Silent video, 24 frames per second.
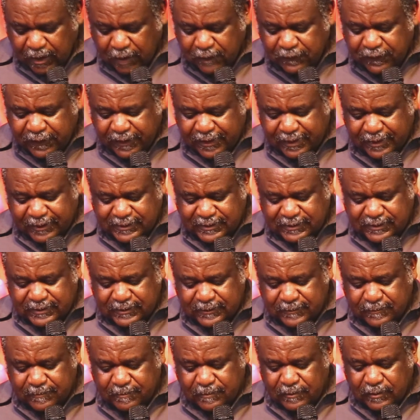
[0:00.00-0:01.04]
Fathers,
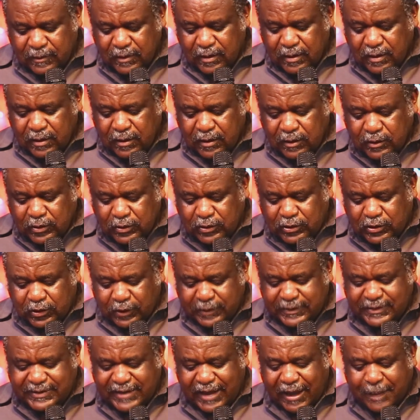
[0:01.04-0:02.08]

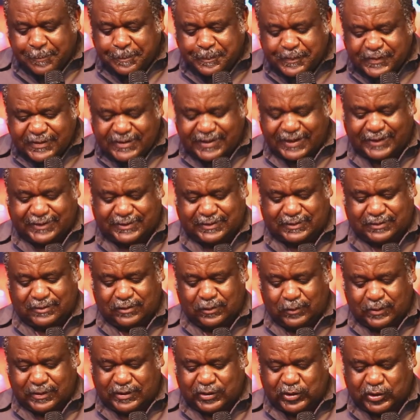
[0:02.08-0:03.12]
don't upset
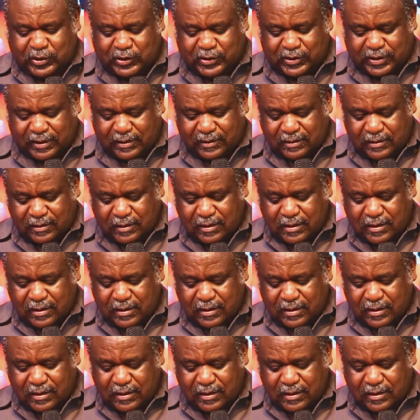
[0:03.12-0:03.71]
your children.